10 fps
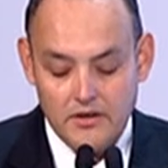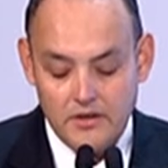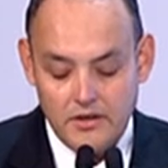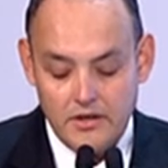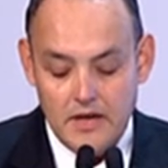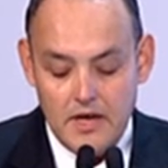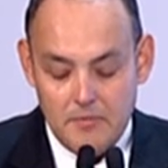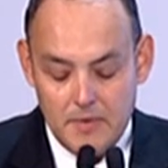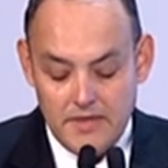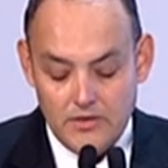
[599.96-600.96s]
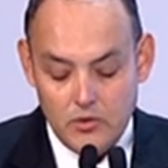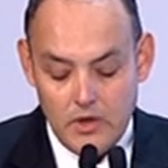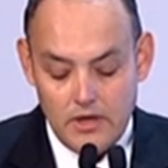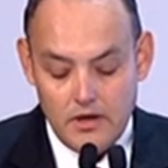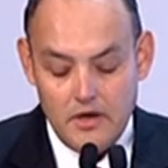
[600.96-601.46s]
10 times
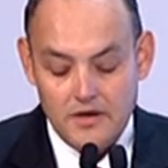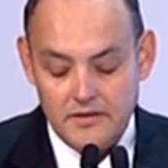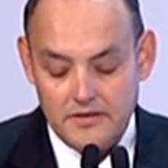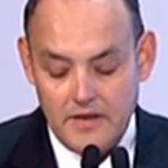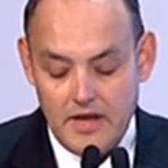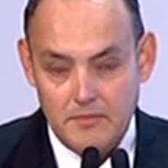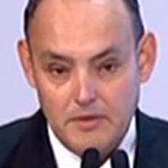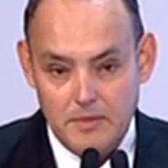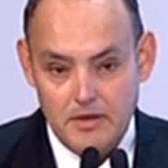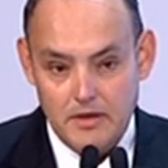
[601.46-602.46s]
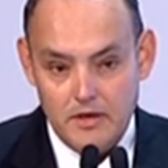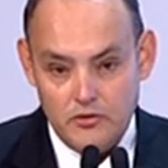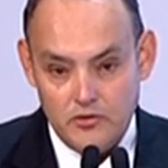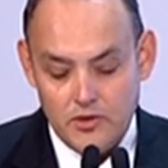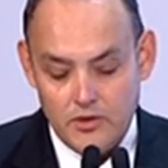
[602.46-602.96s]
this figure if we work
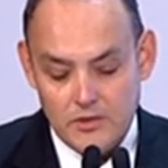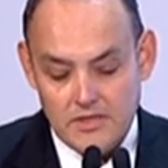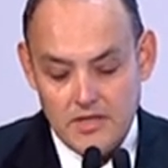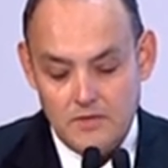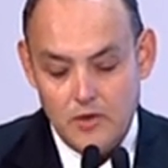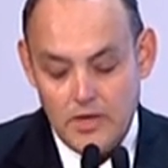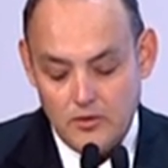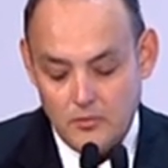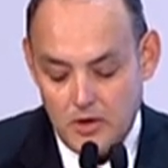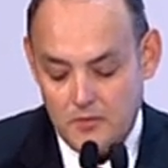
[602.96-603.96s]
seriously on Africa